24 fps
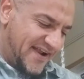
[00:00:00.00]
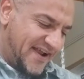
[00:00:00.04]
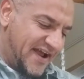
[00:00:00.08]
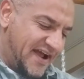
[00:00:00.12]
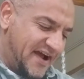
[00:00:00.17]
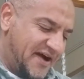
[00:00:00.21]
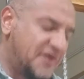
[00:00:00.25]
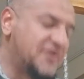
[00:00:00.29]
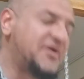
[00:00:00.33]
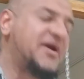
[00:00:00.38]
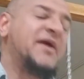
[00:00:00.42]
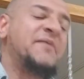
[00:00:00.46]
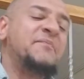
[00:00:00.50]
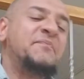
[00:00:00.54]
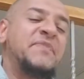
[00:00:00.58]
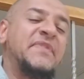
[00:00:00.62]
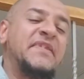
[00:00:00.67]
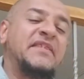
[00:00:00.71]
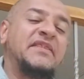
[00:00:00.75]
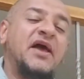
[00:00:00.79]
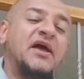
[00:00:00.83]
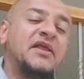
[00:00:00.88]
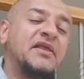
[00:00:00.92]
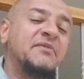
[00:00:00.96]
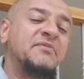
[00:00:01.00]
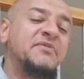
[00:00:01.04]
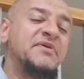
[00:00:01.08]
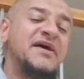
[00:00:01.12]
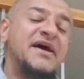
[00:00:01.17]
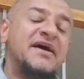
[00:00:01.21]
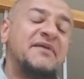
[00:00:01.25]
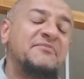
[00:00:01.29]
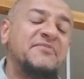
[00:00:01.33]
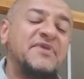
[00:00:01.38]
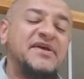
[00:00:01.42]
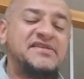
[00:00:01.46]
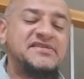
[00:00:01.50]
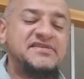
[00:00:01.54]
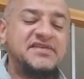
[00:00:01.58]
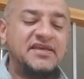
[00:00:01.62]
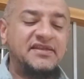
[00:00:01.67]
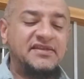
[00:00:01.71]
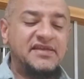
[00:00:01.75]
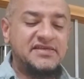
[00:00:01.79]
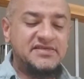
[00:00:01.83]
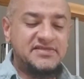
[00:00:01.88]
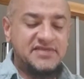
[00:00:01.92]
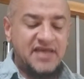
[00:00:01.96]
okay, but see
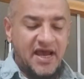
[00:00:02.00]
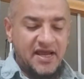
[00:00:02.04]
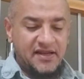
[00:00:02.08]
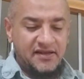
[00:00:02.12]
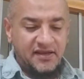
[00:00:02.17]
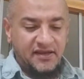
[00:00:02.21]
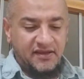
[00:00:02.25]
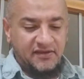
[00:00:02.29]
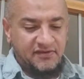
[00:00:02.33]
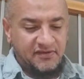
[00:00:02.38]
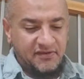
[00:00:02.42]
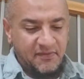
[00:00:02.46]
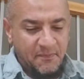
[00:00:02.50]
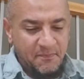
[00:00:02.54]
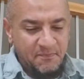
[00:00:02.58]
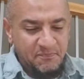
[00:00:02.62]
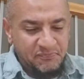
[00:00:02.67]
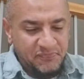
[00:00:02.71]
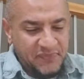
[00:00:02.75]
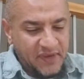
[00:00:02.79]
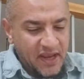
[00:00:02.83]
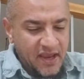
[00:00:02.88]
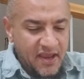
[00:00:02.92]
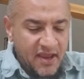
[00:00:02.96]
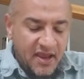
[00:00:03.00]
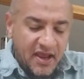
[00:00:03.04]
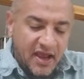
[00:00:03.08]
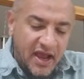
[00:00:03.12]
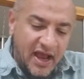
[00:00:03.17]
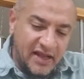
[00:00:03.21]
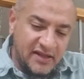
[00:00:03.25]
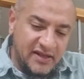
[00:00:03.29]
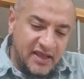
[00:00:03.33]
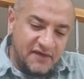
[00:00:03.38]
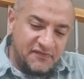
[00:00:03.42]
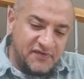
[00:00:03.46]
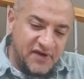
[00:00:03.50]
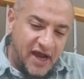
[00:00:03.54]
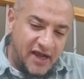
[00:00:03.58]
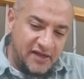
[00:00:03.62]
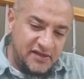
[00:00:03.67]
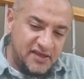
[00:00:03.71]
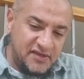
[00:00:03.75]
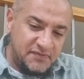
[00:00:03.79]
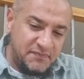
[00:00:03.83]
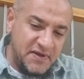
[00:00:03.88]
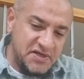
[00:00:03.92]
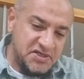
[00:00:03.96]
this hadith, and every
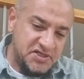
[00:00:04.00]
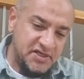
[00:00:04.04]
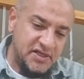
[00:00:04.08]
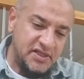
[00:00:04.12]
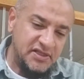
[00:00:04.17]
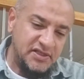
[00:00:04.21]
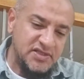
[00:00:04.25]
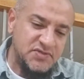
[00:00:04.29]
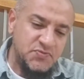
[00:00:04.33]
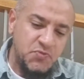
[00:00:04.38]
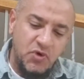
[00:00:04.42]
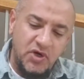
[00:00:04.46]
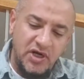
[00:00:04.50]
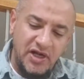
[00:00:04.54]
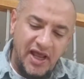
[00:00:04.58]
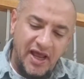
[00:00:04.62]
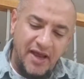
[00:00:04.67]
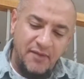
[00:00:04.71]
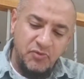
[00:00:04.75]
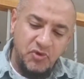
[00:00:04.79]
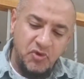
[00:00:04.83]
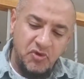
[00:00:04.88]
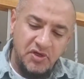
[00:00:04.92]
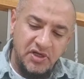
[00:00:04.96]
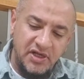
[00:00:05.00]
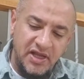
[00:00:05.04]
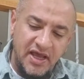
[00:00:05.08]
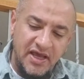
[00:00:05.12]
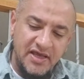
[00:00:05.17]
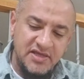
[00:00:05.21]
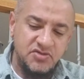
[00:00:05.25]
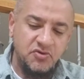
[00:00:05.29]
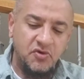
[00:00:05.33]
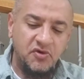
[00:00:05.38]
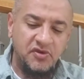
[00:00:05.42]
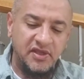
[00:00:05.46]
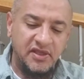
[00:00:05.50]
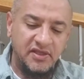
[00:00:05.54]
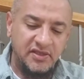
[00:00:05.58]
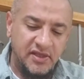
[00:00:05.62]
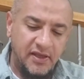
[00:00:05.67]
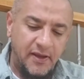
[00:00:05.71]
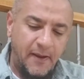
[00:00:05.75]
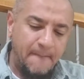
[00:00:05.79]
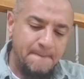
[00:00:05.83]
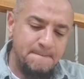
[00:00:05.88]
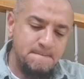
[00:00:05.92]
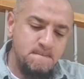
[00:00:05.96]
hadith mentioned in this book, alhamdulillah, is
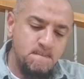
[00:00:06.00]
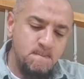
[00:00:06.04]
authentic.